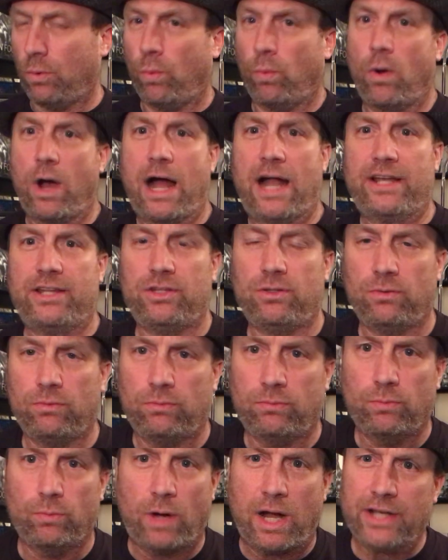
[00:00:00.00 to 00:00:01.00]
Why do
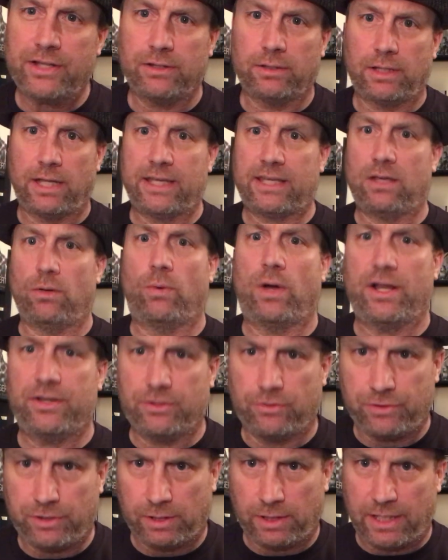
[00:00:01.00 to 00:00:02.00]
you like it? Why
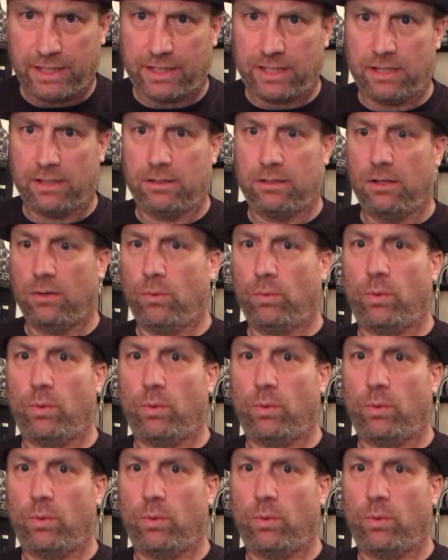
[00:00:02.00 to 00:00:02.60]
don't you like it?